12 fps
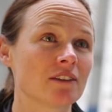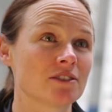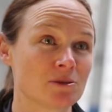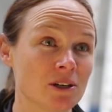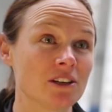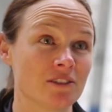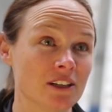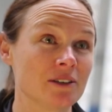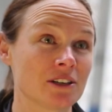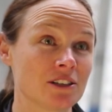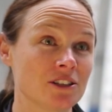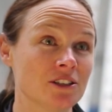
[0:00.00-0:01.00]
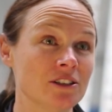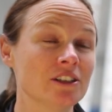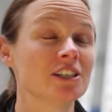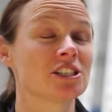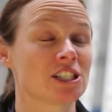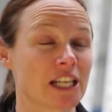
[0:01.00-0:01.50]
If it's what you really want to do,
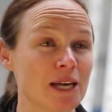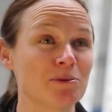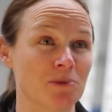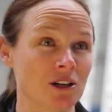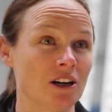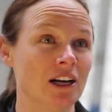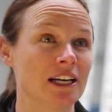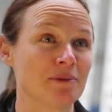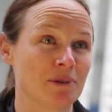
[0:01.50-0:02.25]
just keep applying,